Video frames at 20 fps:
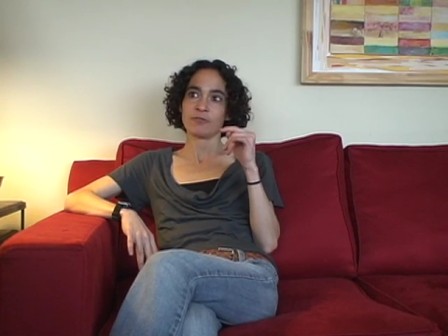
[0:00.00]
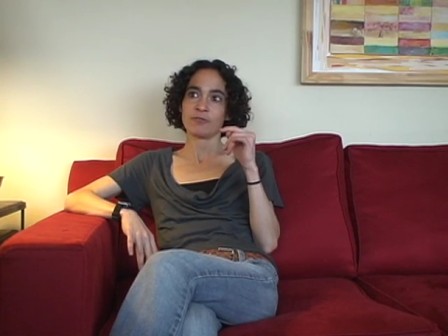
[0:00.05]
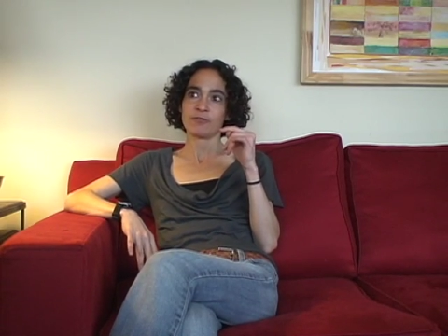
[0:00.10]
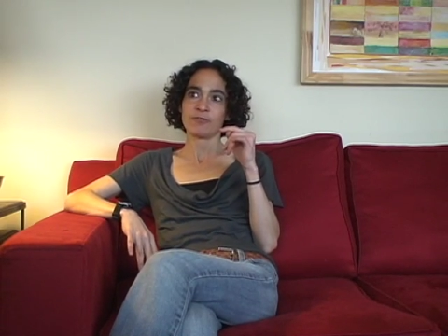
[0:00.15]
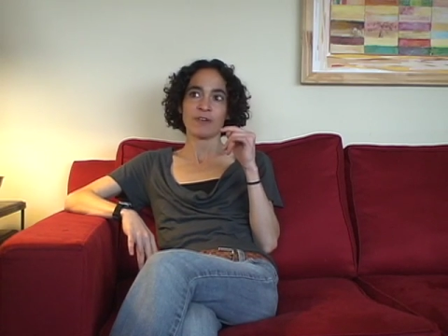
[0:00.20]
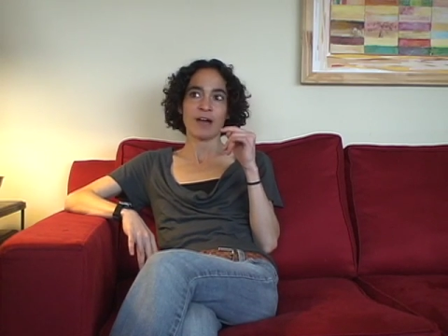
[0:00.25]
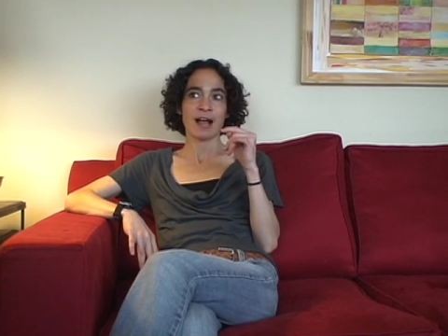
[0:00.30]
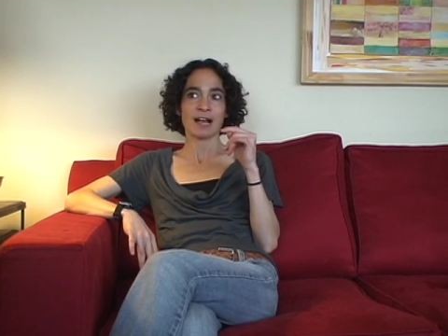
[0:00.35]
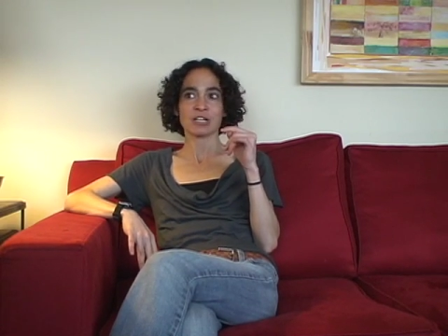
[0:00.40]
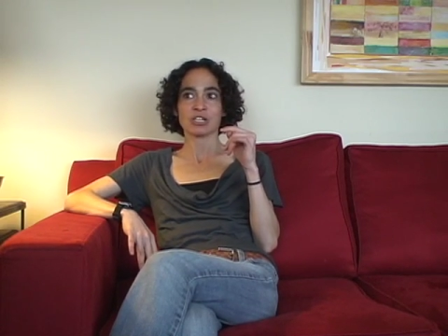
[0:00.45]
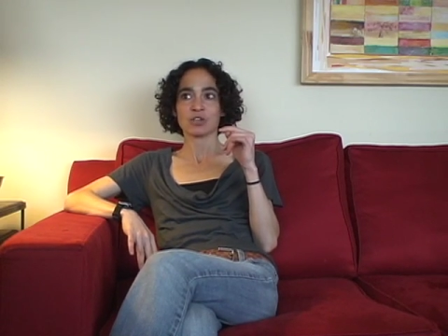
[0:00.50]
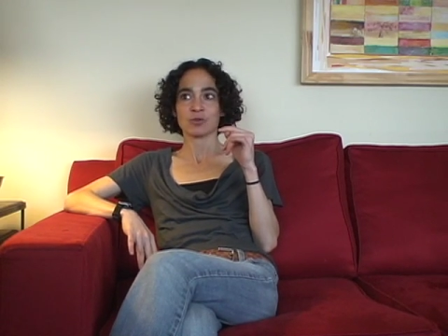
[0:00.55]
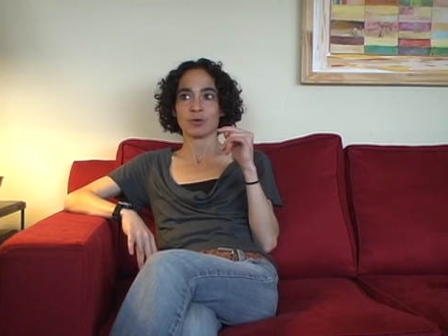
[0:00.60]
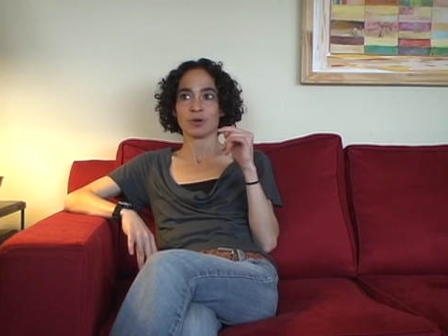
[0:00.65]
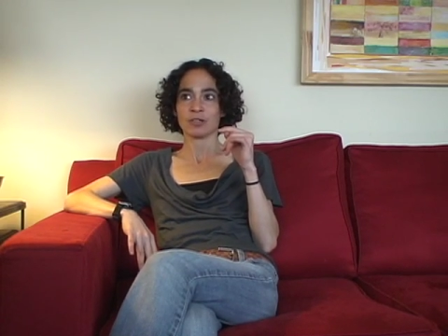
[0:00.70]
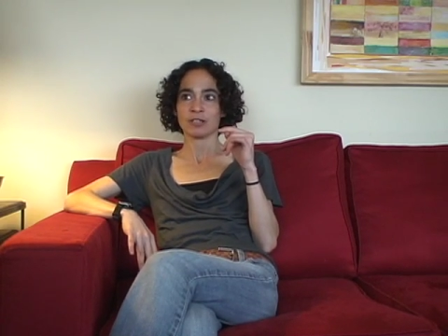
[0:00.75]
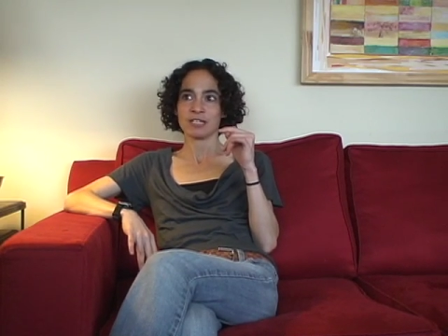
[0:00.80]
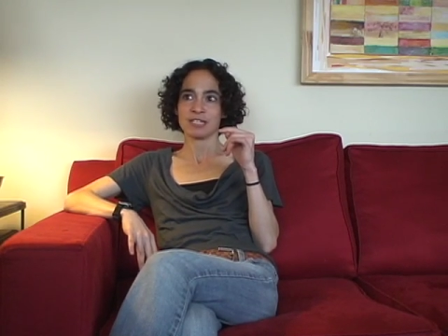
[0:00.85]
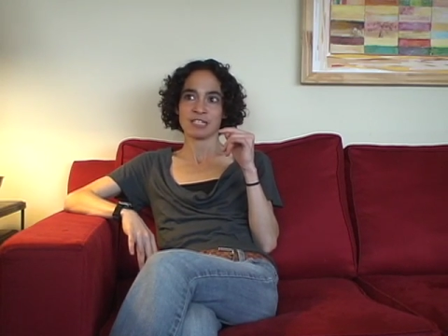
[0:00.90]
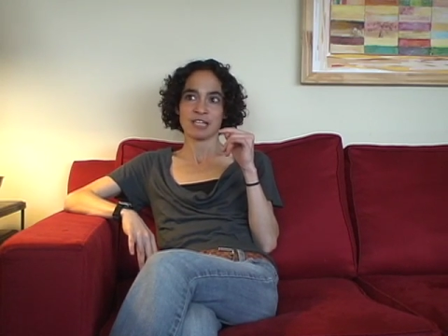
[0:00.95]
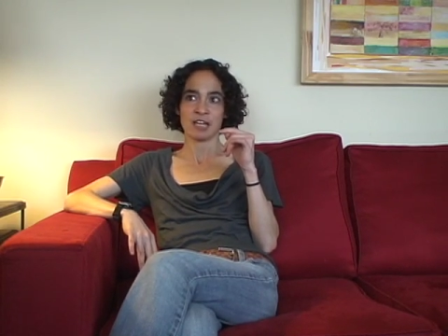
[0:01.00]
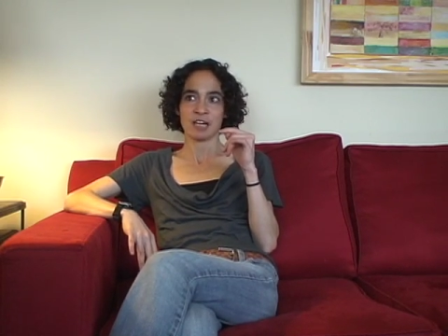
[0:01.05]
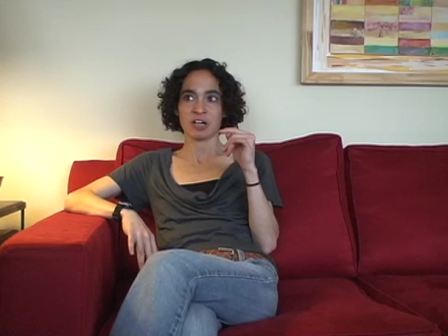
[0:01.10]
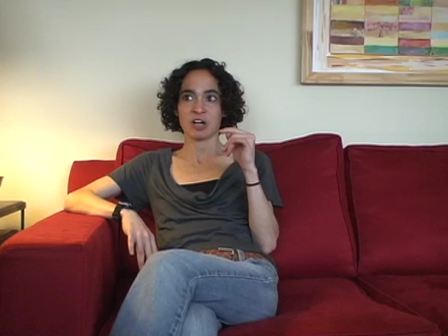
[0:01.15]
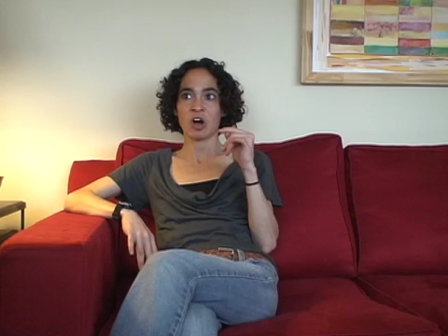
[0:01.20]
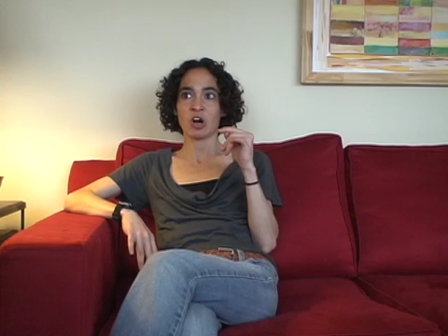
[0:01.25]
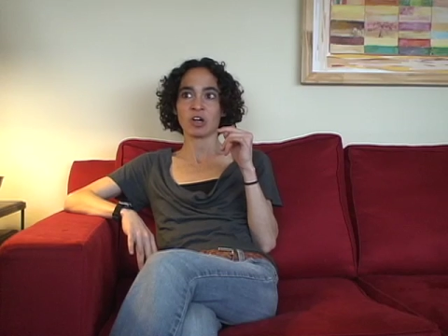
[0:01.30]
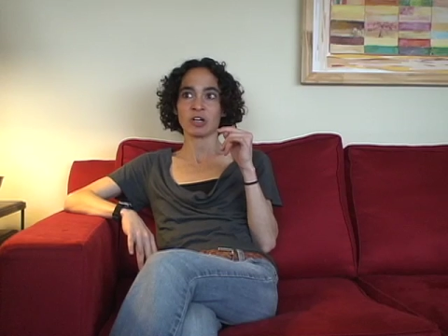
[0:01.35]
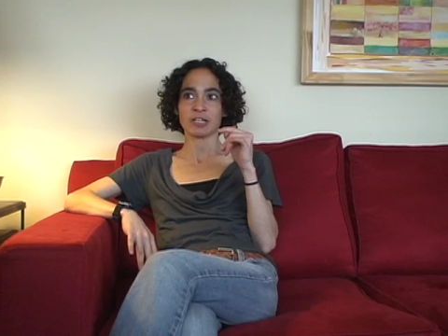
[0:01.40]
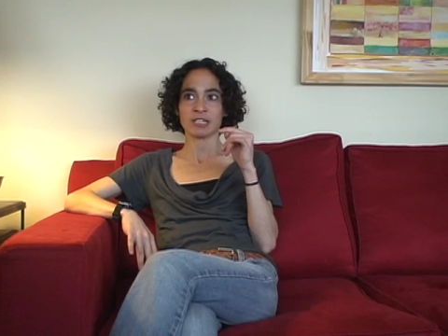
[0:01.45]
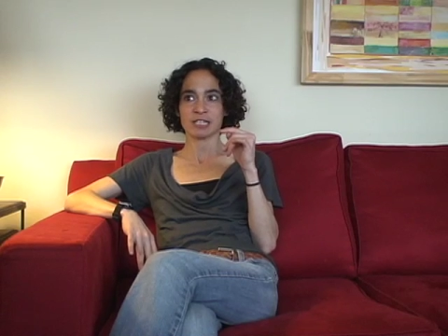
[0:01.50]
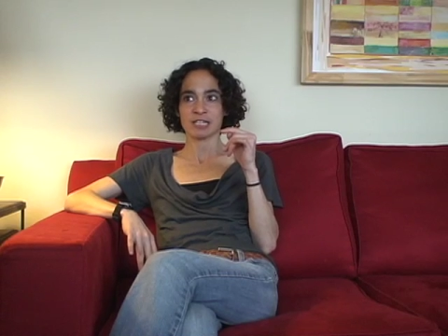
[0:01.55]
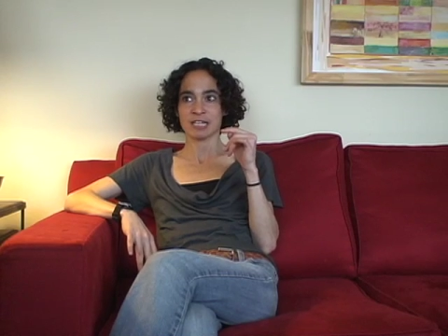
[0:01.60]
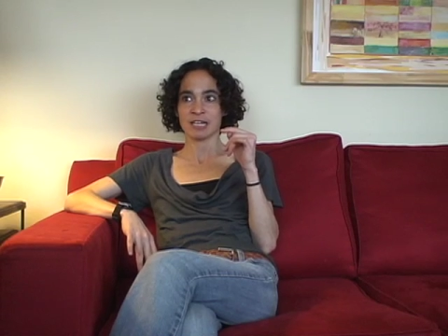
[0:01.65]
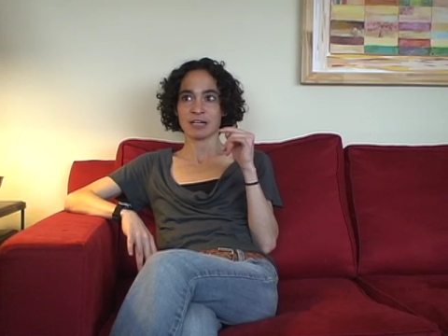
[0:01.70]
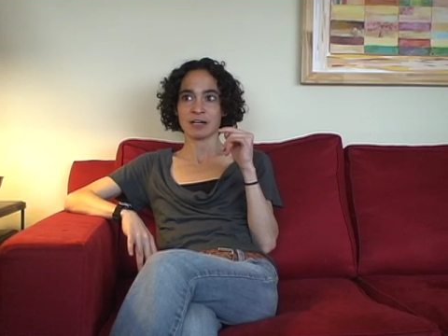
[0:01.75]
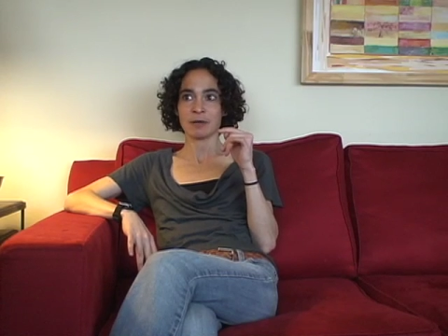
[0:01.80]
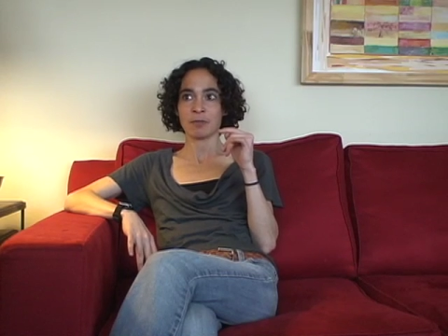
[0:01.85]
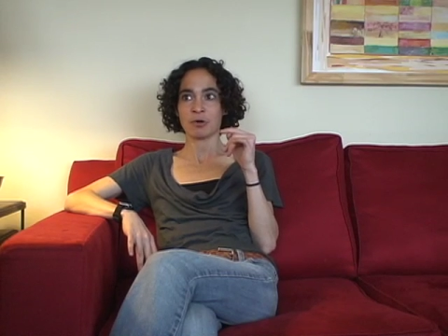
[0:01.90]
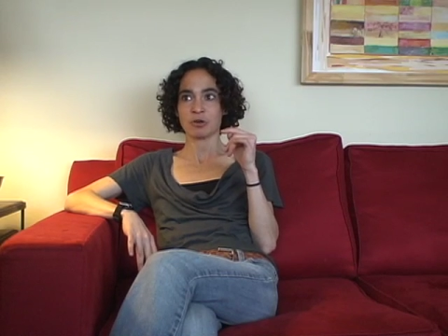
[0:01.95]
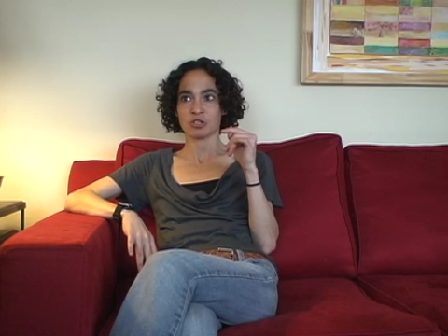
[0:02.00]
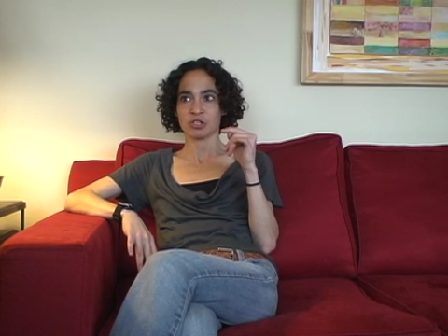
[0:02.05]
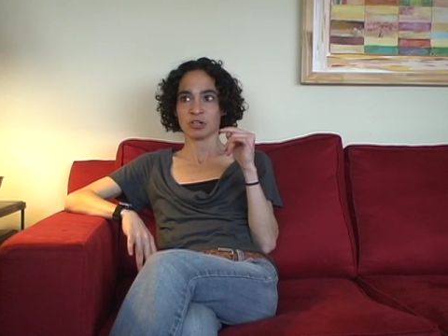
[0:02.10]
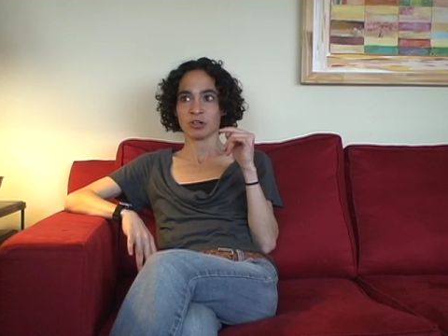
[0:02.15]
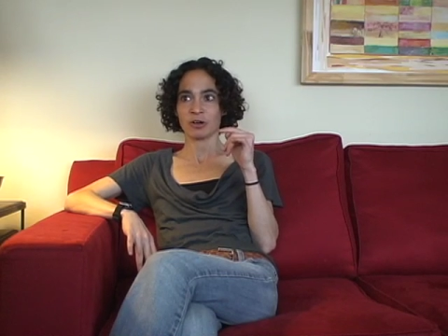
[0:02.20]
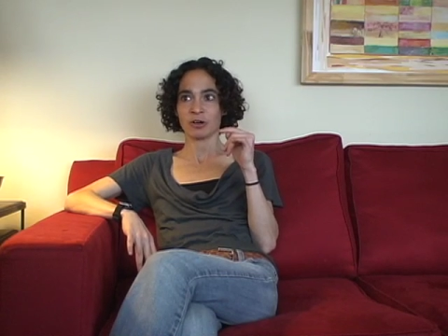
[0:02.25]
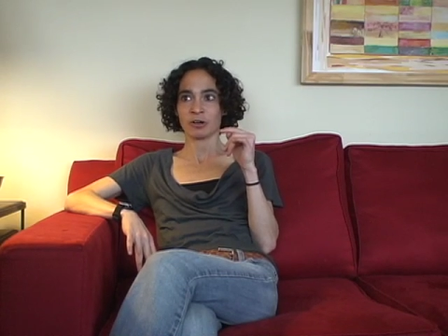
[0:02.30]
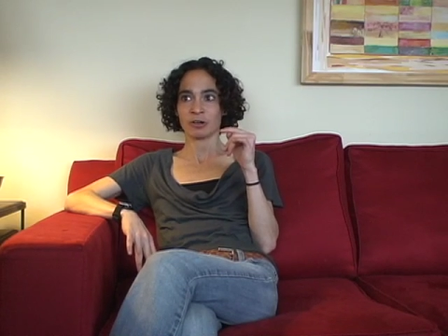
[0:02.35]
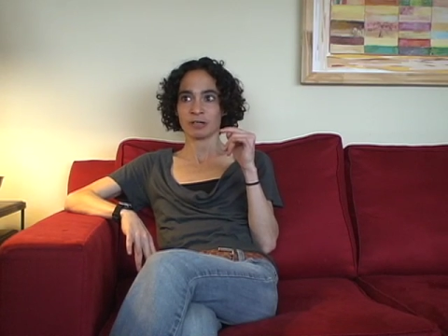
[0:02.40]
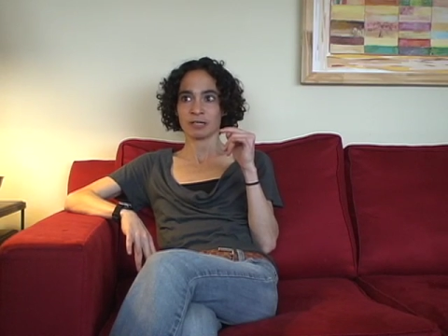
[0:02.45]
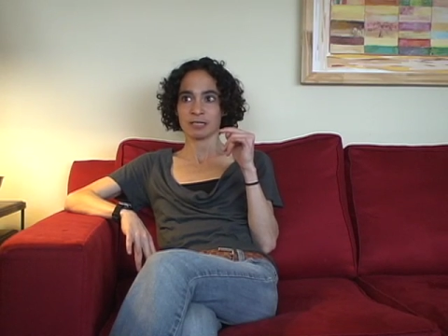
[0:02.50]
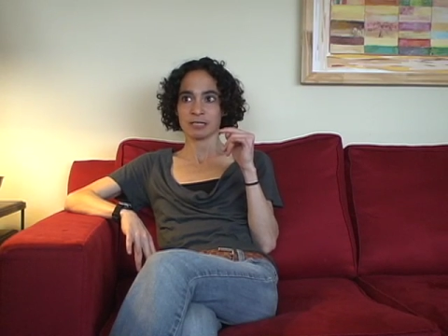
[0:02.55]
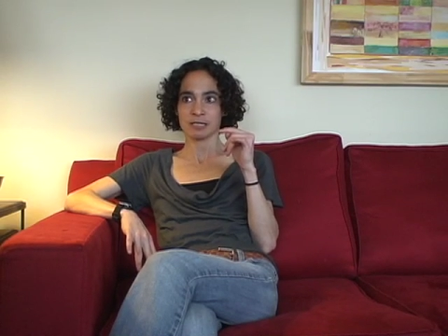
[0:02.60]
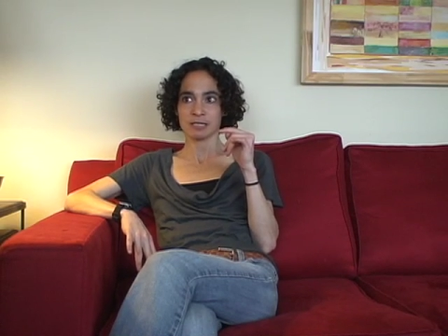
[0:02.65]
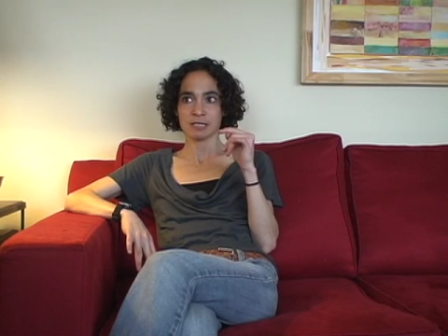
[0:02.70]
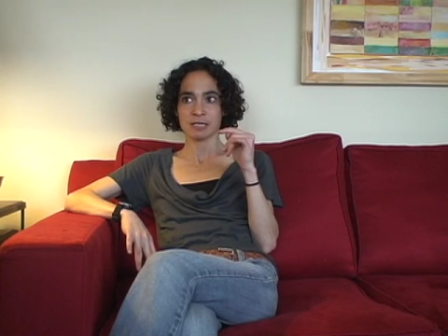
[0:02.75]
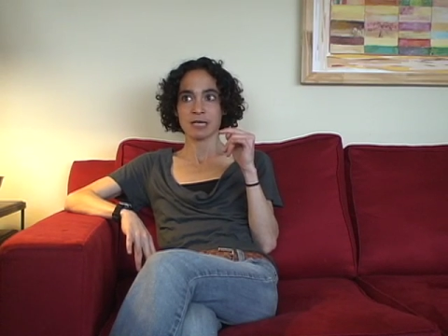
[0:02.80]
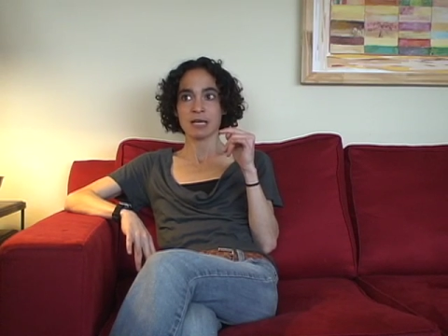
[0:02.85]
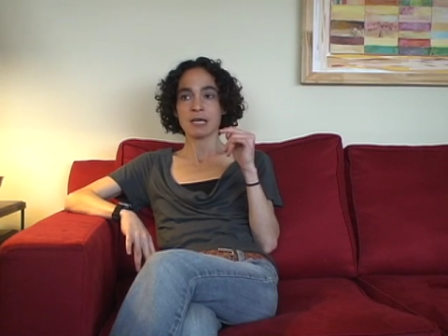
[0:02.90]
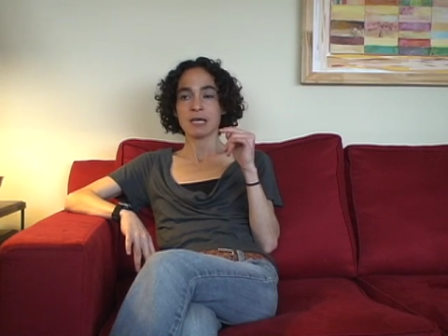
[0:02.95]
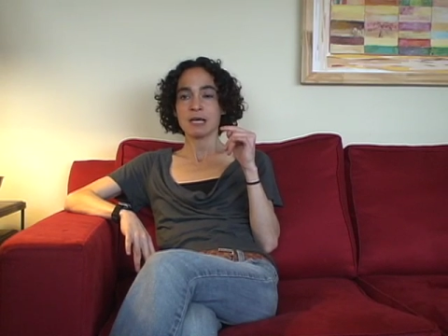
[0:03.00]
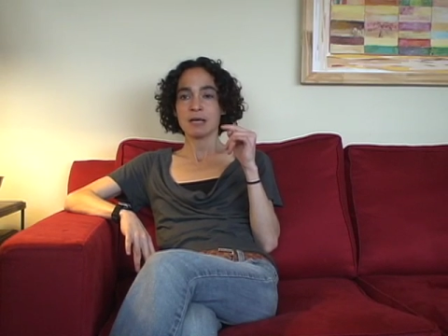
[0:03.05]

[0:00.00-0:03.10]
factual. He's not an artist, an emotional artist.